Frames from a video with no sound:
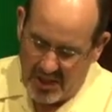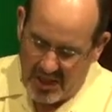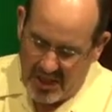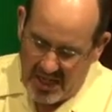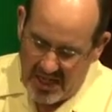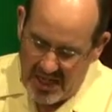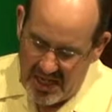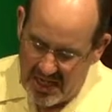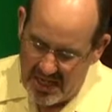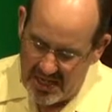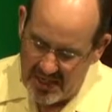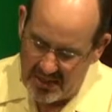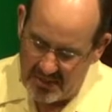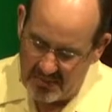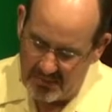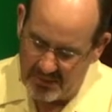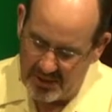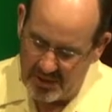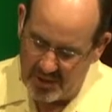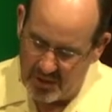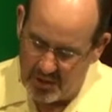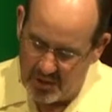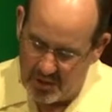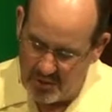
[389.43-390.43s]
him
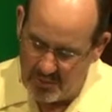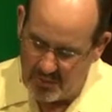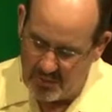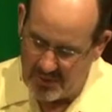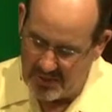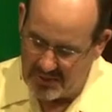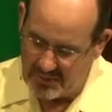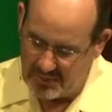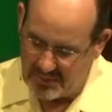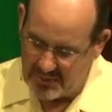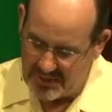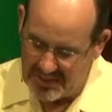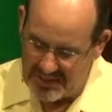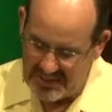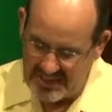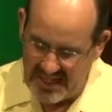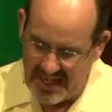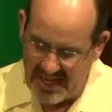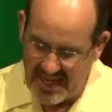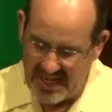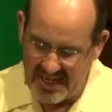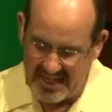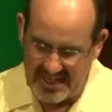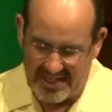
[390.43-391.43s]
to whom it was
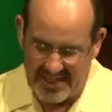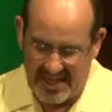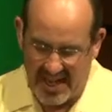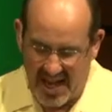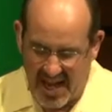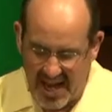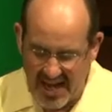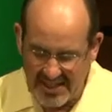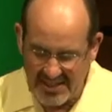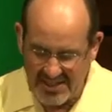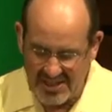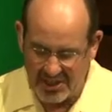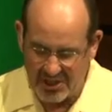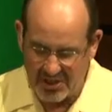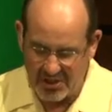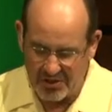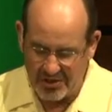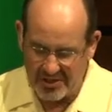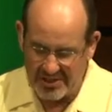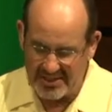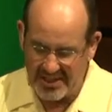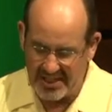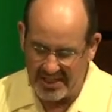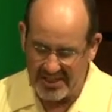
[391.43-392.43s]
said, In Isaac your
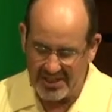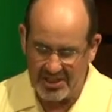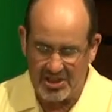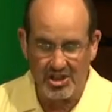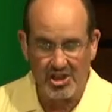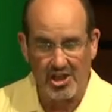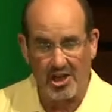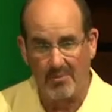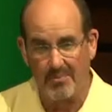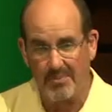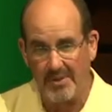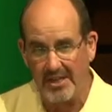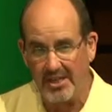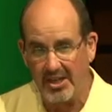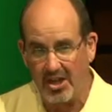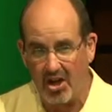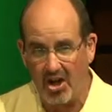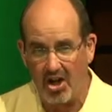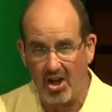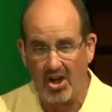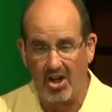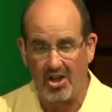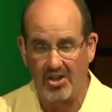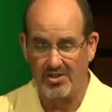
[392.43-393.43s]
descendants shall be
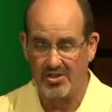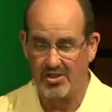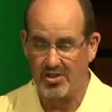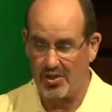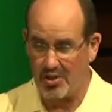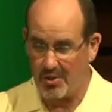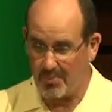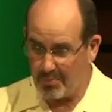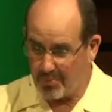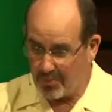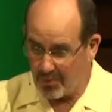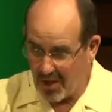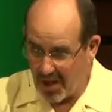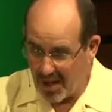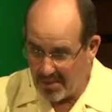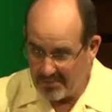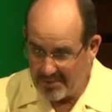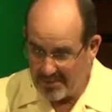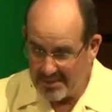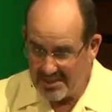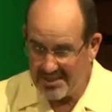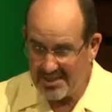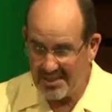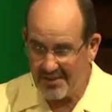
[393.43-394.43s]
called. So the
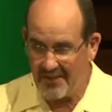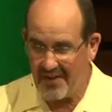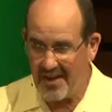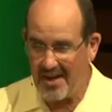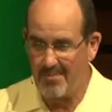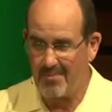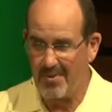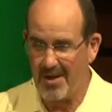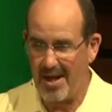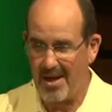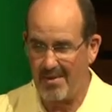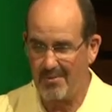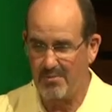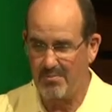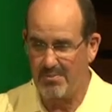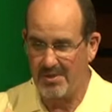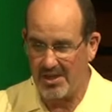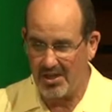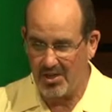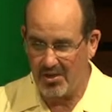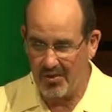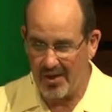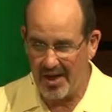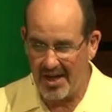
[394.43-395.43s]
promise of Abraham to be a
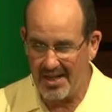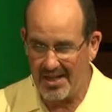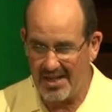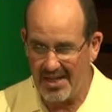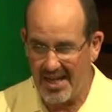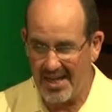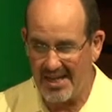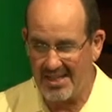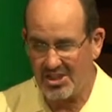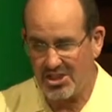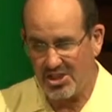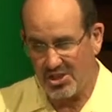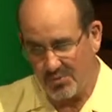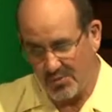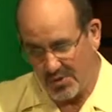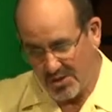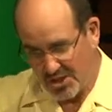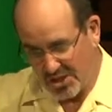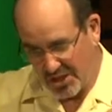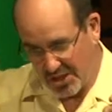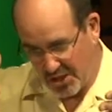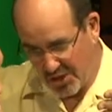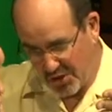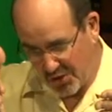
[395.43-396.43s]
great nation was
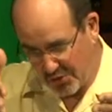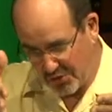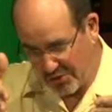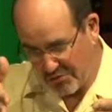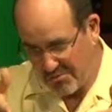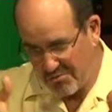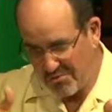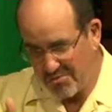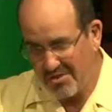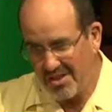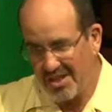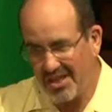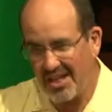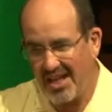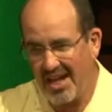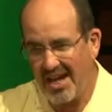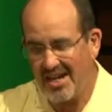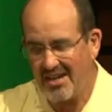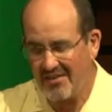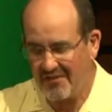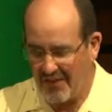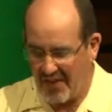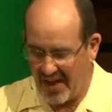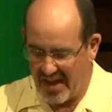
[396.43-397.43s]
going to go through the
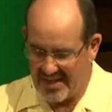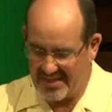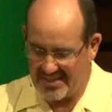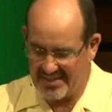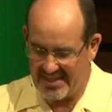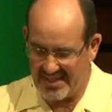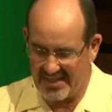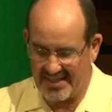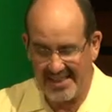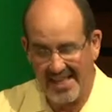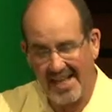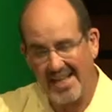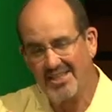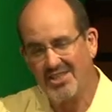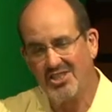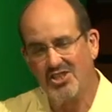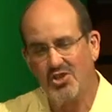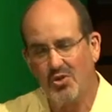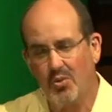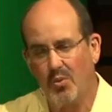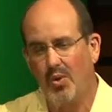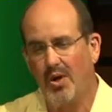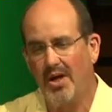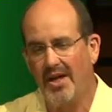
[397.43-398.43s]
line of Isaac. That's
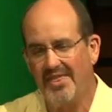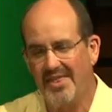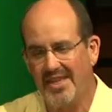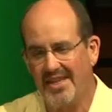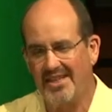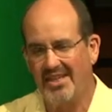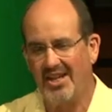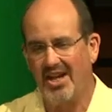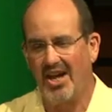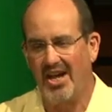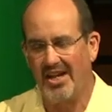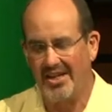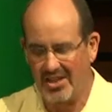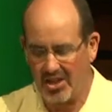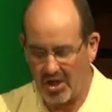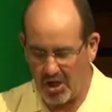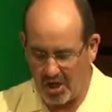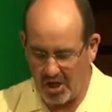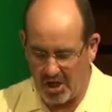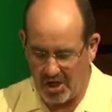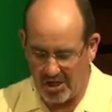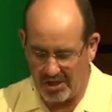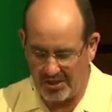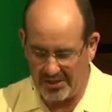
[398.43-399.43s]
the one that God
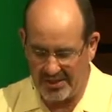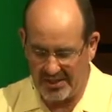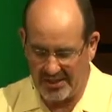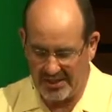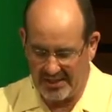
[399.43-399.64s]
called